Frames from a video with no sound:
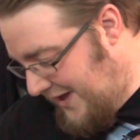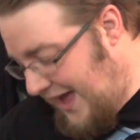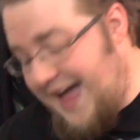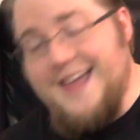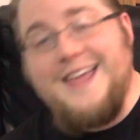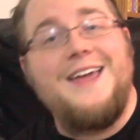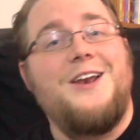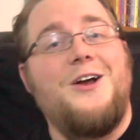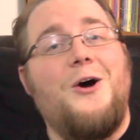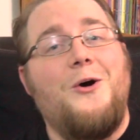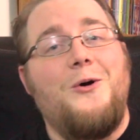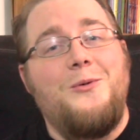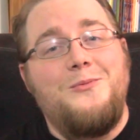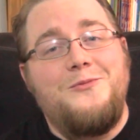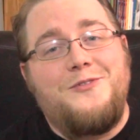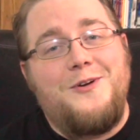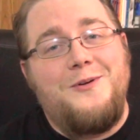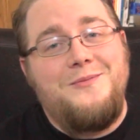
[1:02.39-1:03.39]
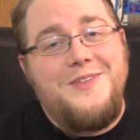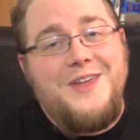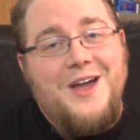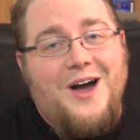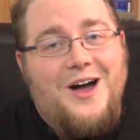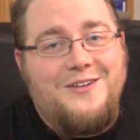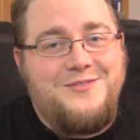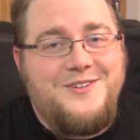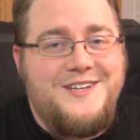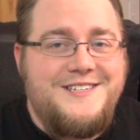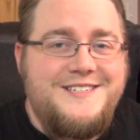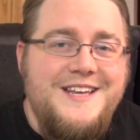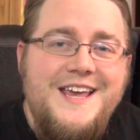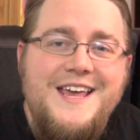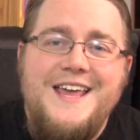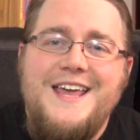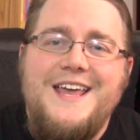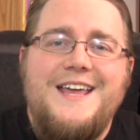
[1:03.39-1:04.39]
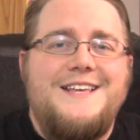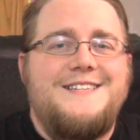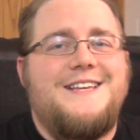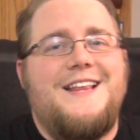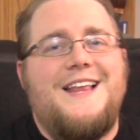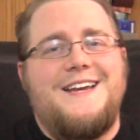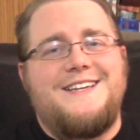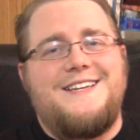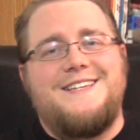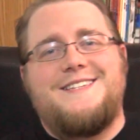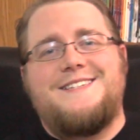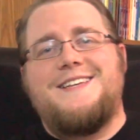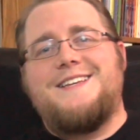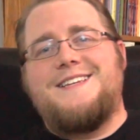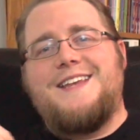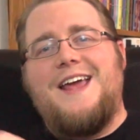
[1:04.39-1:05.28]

I get home from the office is I like to sit